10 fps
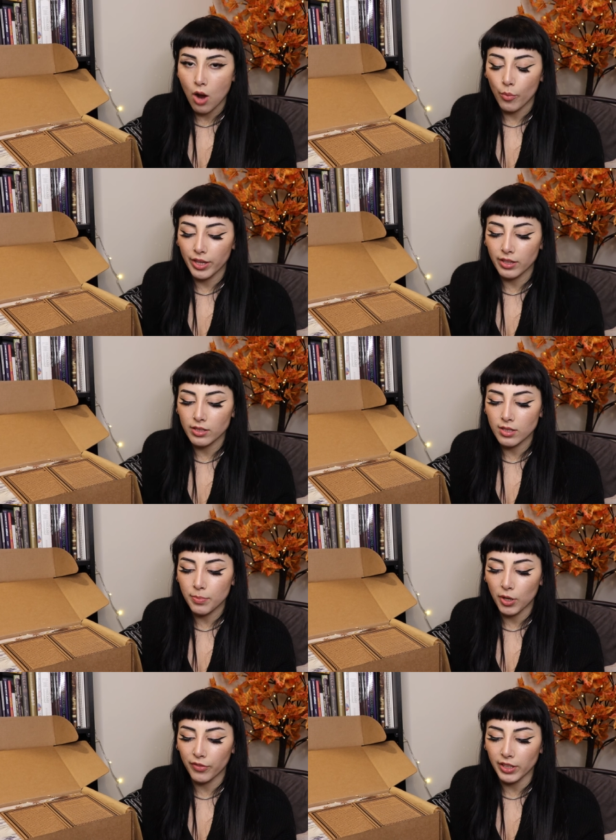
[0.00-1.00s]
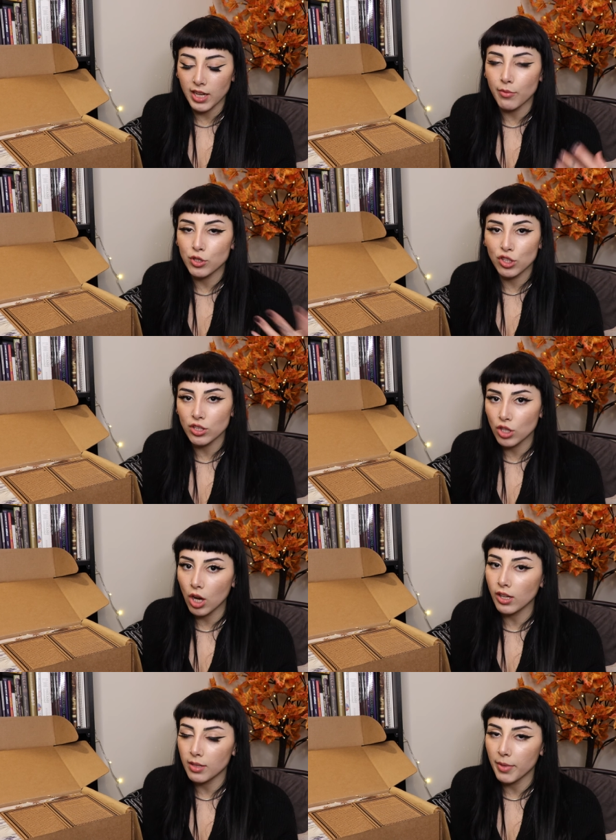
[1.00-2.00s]
Wait, this is perfect. I was just
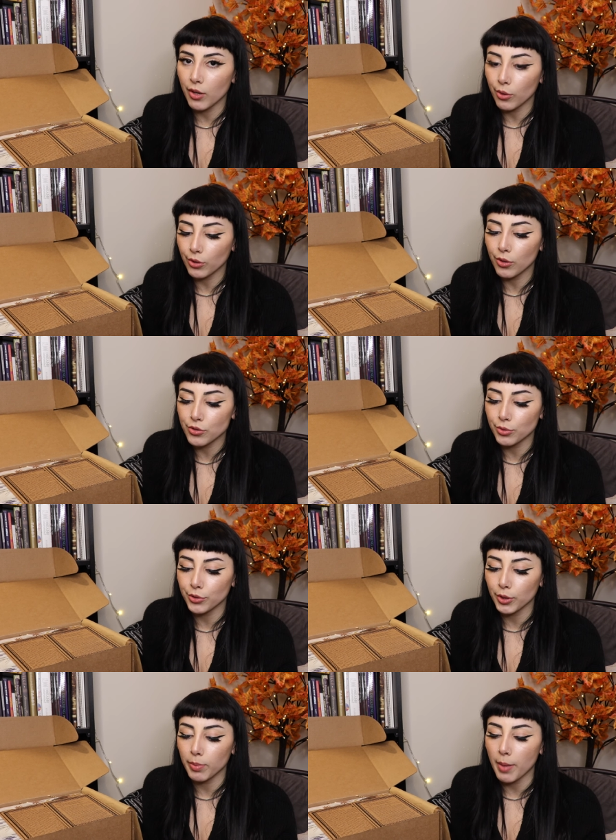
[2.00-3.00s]
talking to my horticultural group